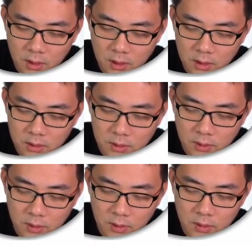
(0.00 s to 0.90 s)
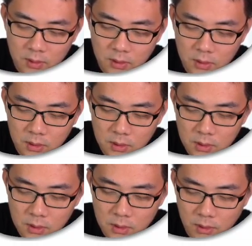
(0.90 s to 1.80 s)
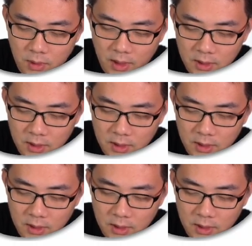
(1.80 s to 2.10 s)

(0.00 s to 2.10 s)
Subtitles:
into right